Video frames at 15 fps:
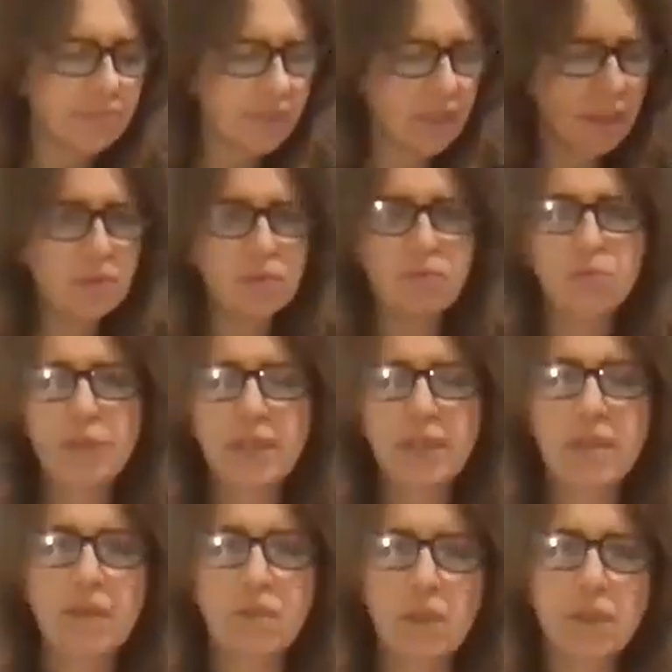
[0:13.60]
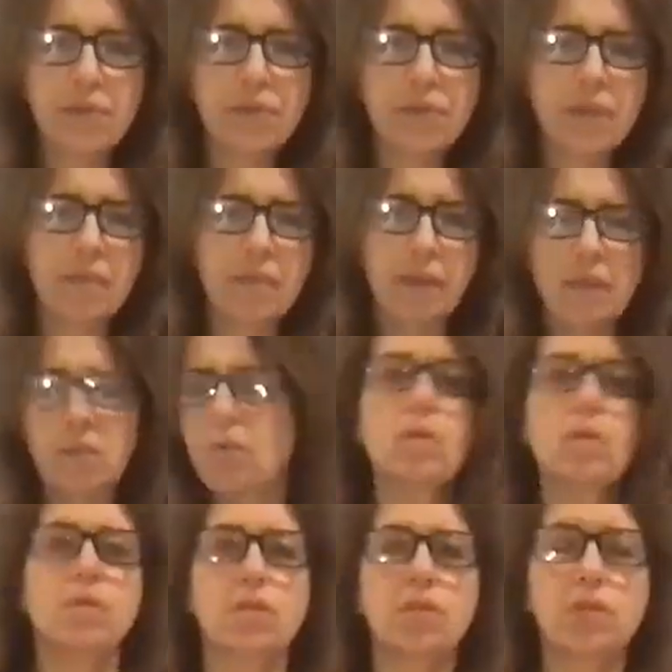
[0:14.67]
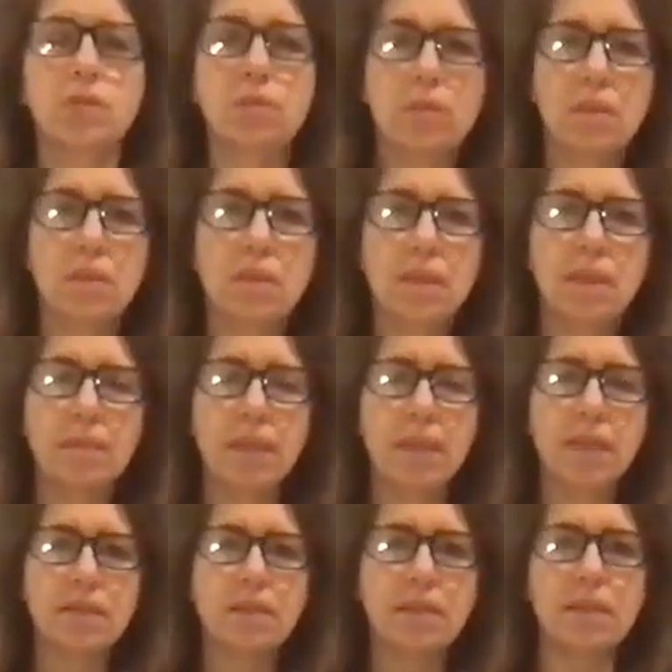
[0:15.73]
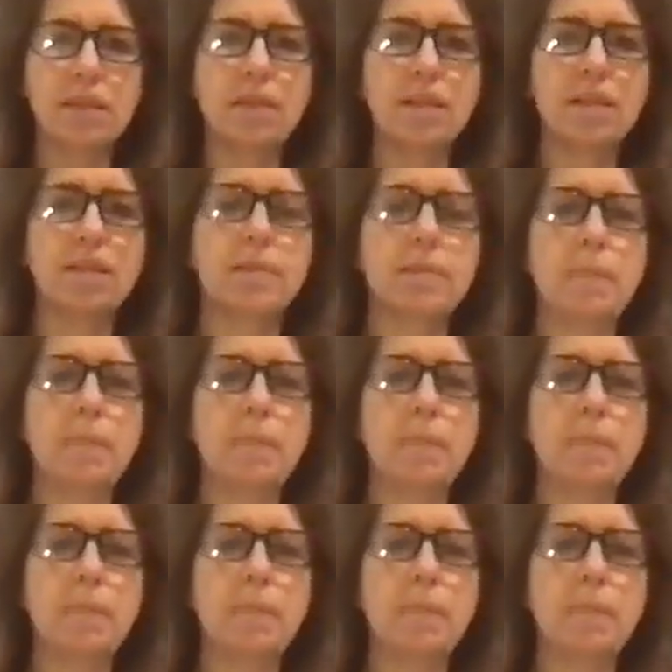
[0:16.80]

was really wondering about what to talk about tonight.